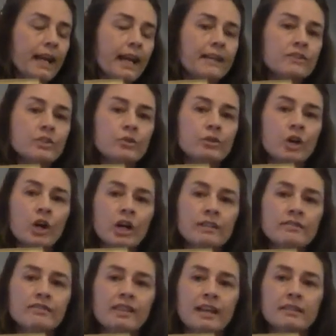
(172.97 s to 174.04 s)
And so
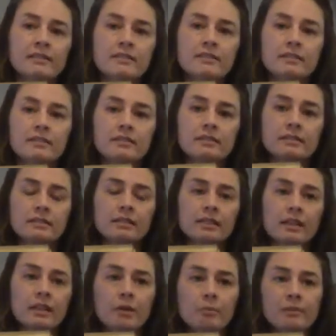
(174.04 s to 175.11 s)
God sent
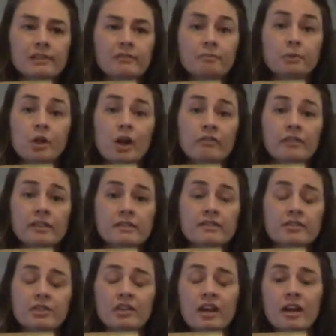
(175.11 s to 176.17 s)
a number of
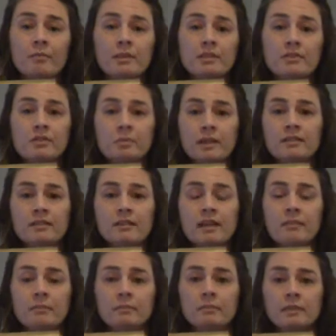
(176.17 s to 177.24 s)
prophets to come to speak to
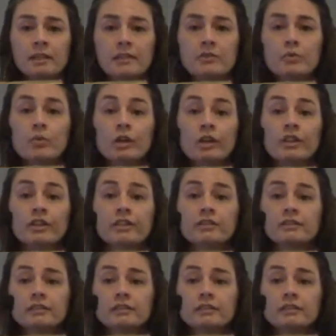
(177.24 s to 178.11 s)
them his word